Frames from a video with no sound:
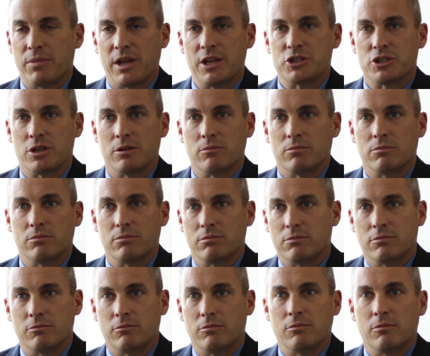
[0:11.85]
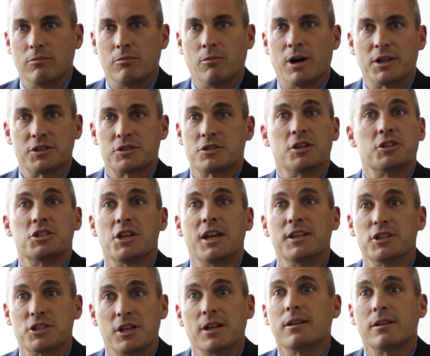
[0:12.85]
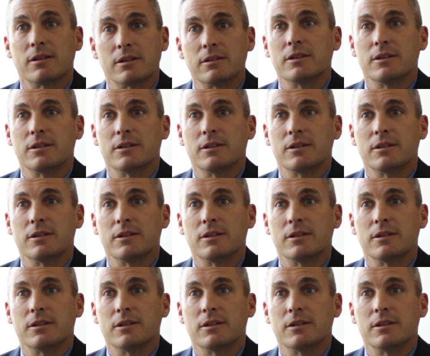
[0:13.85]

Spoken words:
a patient wants to change it.